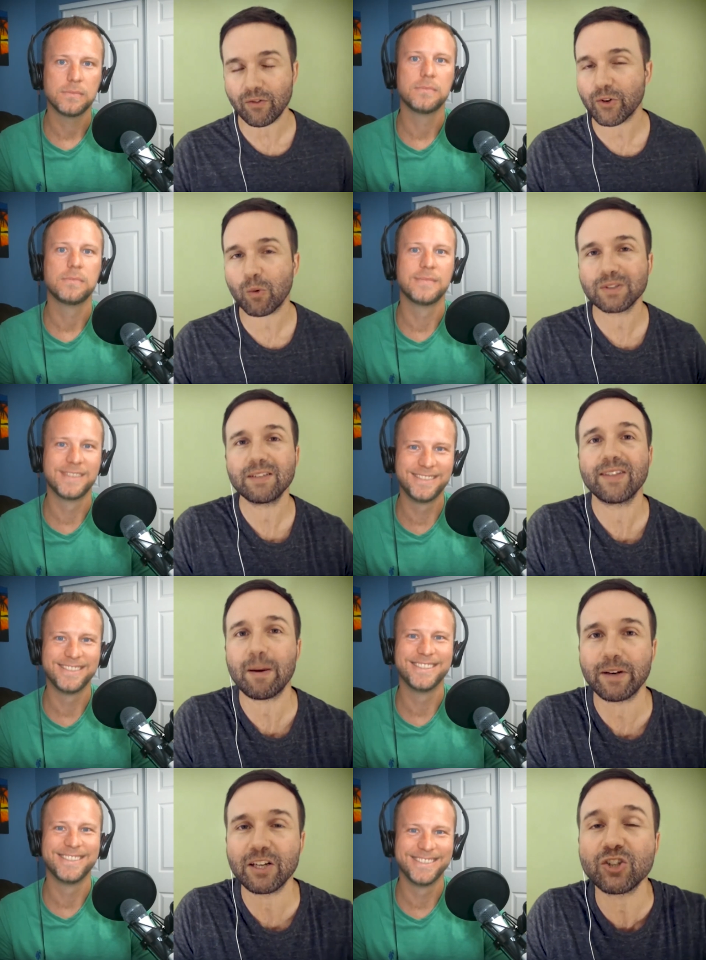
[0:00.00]
Speaker 1: when there wasn't even that
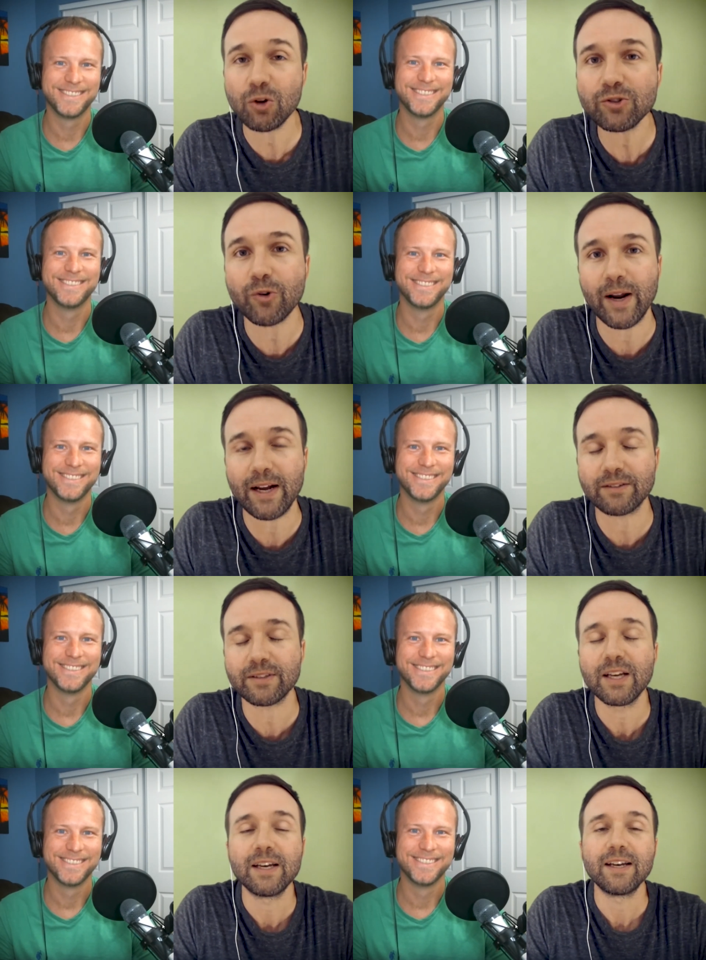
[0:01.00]
many shows around.
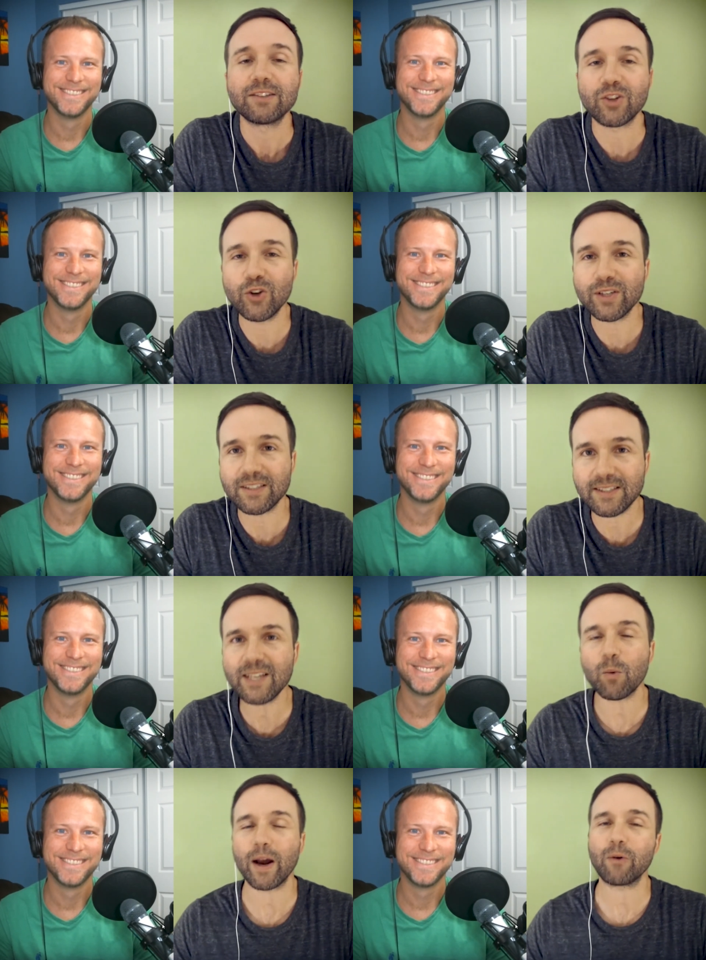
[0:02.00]
So you can see
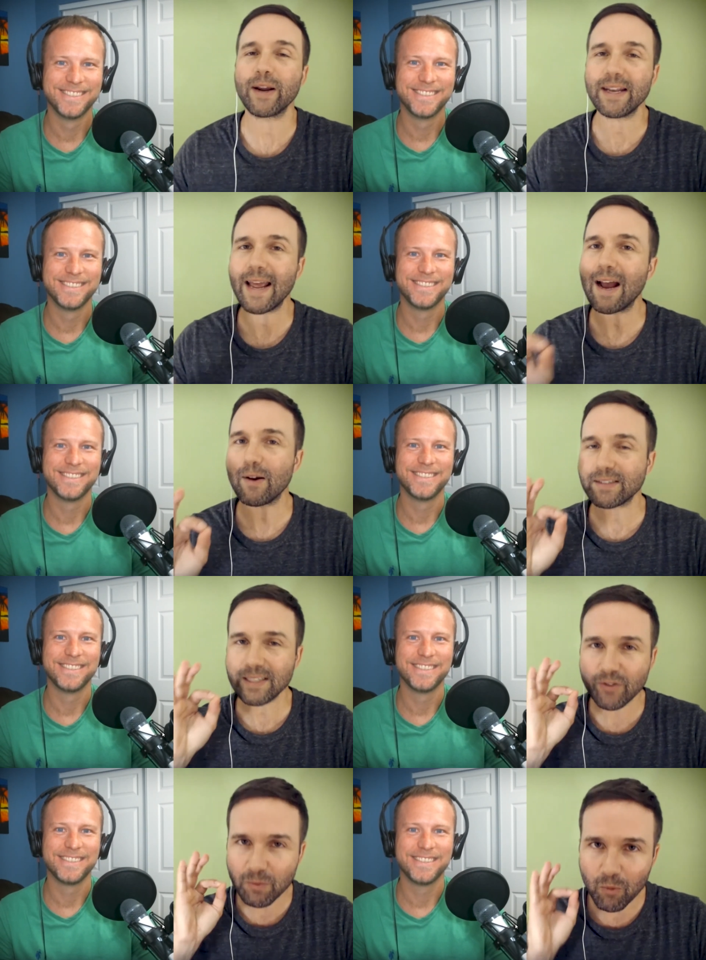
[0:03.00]
why right now it's
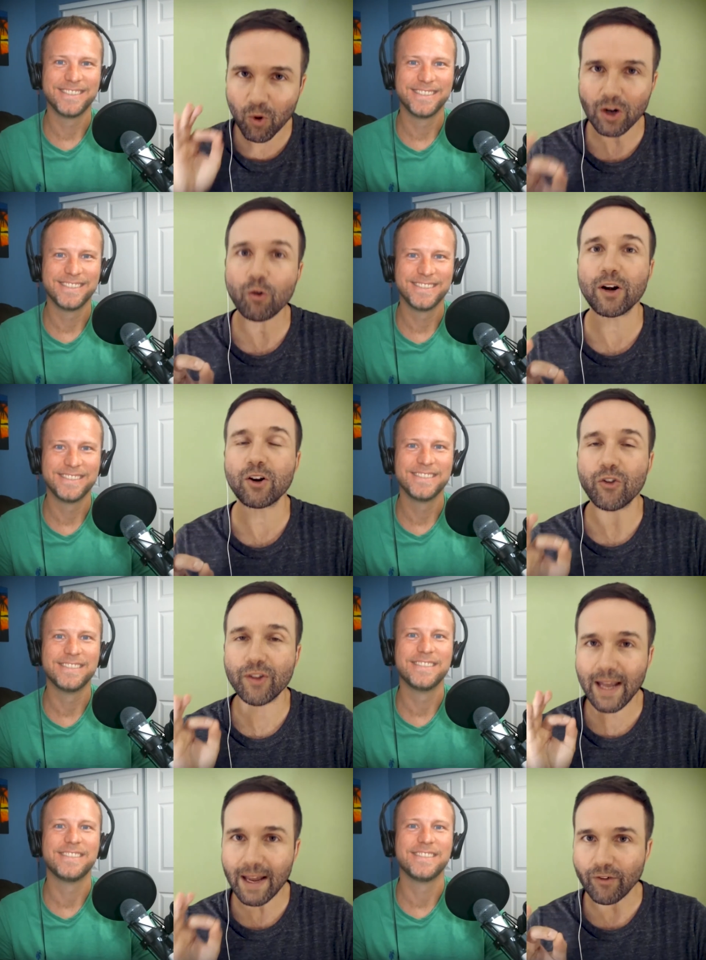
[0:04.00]
even more critical than
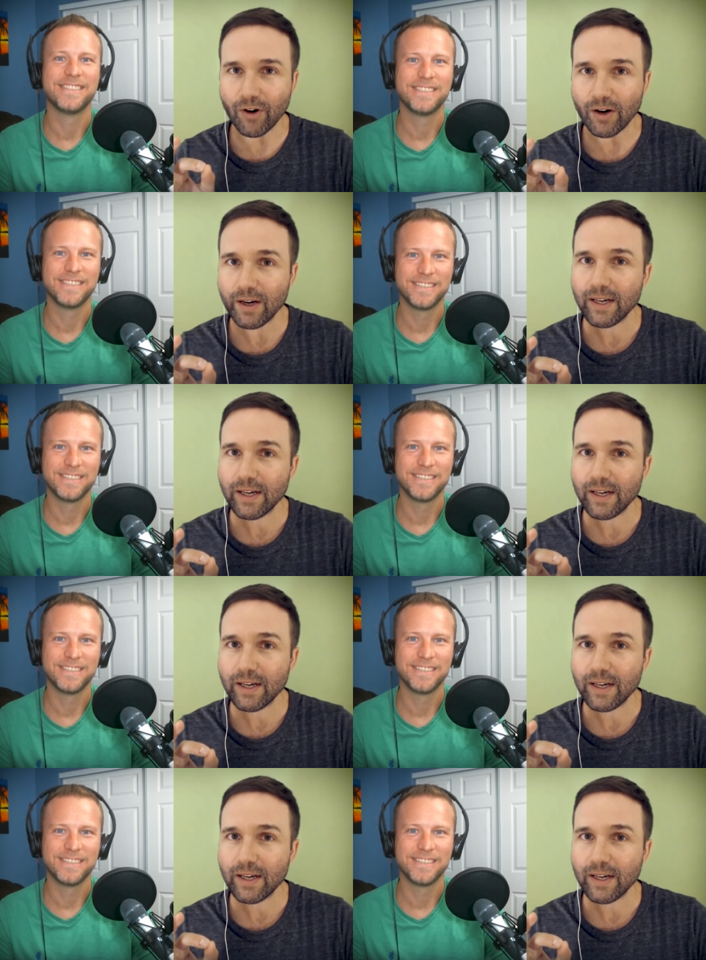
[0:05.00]
ever